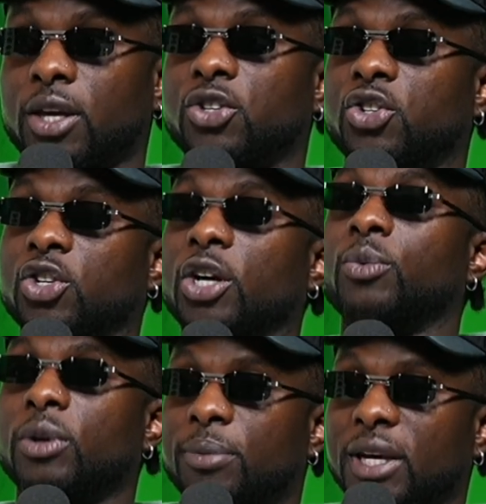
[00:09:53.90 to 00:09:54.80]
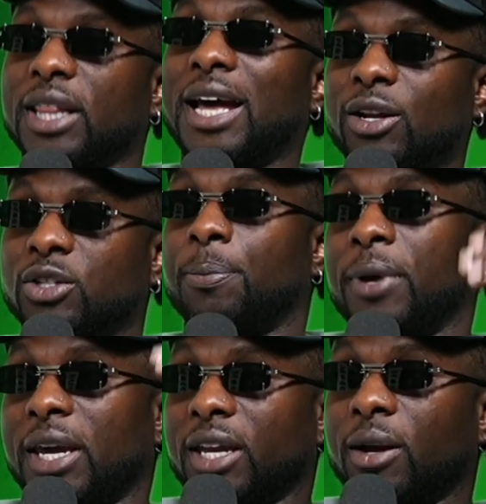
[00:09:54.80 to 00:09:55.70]
should we be allowed to
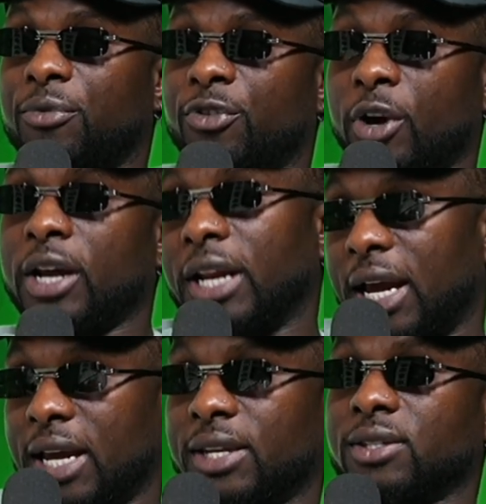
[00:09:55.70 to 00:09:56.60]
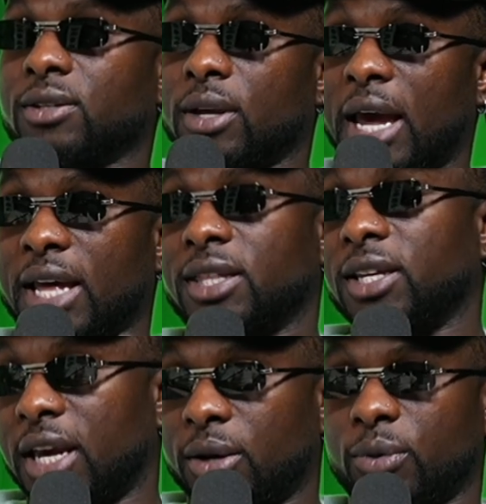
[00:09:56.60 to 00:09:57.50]
pay it up front as
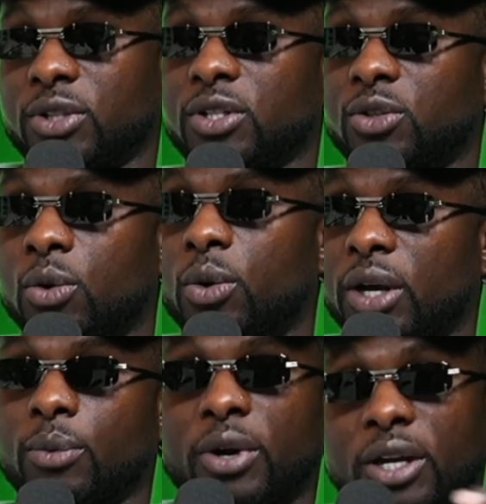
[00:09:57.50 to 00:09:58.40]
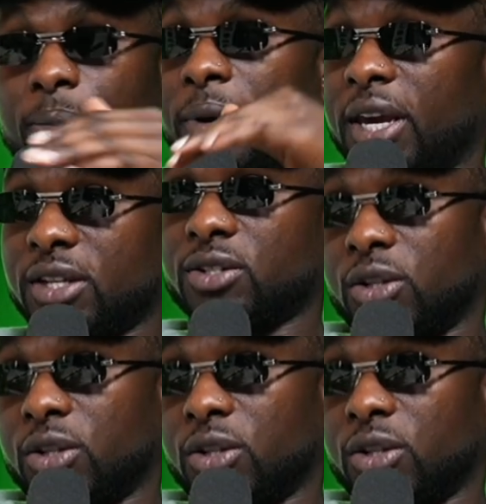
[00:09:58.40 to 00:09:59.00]
Anthony Edwards is doing, where he pays the